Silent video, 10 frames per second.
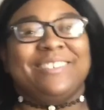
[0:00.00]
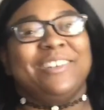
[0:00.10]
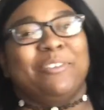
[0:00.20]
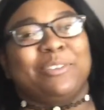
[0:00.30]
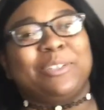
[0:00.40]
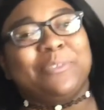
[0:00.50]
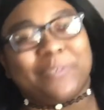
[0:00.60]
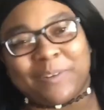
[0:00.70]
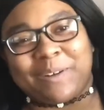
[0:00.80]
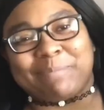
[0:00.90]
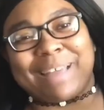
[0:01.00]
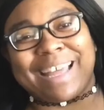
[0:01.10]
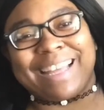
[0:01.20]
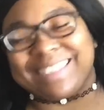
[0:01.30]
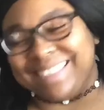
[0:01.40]
you going too far,
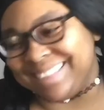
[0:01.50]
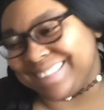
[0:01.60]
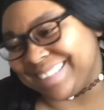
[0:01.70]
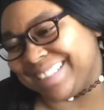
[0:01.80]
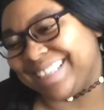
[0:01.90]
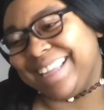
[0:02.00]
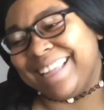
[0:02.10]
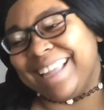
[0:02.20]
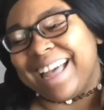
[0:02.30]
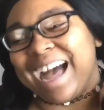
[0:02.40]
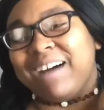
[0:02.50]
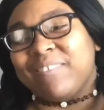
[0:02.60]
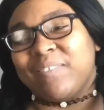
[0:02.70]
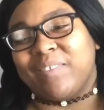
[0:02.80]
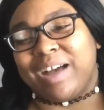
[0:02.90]
man. I
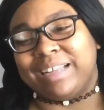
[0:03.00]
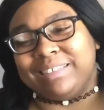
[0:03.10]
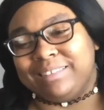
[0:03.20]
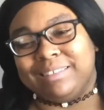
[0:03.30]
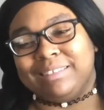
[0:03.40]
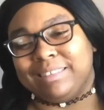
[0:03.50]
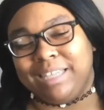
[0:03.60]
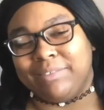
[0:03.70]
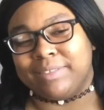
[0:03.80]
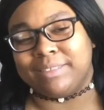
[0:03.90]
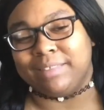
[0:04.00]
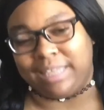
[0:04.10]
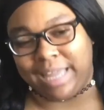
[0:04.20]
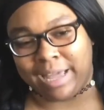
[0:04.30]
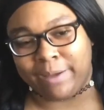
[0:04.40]
I even
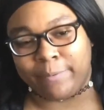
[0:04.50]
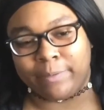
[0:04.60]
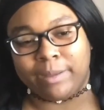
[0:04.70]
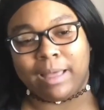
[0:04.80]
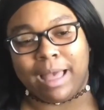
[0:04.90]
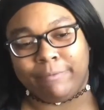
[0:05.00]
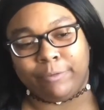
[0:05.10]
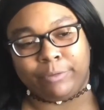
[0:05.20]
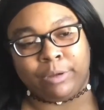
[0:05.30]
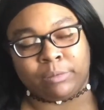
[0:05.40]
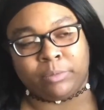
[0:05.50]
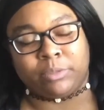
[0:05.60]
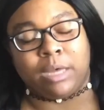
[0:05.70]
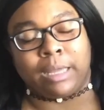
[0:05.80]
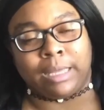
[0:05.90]
now I feel
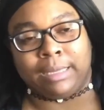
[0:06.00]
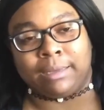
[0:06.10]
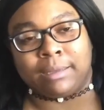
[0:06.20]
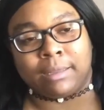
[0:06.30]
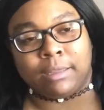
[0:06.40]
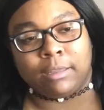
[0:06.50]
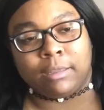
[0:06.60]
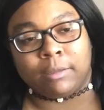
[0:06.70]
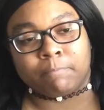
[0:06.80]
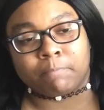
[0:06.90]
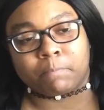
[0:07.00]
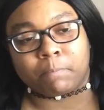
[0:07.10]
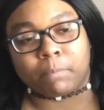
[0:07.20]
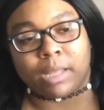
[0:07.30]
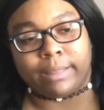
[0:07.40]
comfortable talking
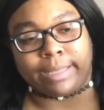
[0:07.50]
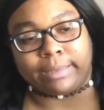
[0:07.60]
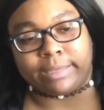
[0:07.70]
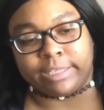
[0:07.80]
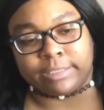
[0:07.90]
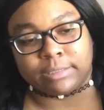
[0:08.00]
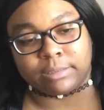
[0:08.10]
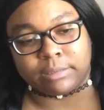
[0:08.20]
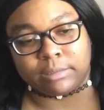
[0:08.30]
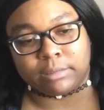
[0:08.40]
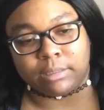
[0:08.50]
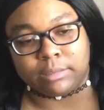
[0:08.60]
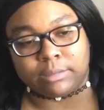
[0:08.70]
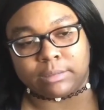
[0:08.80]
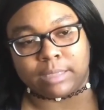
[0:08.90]
like this
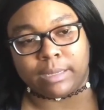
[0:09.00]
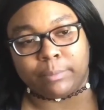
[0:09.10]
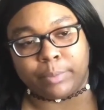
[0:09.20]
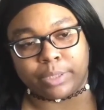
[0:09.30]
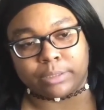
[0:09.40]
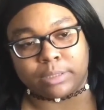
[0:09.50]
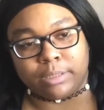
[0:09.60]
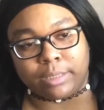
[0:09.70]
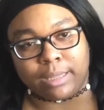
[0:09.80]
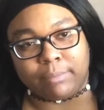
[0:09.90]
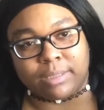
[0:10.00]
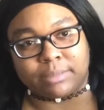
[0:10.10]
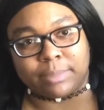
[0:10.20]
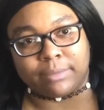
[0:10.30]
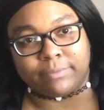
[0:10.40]
because it's not a person looking at me;
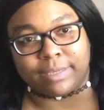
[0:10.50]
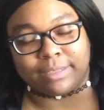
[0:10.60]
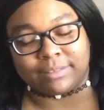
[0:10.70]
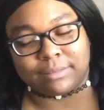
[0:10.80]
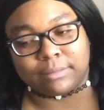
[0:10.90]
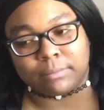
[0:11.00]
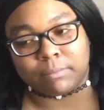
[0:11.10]
it's my device.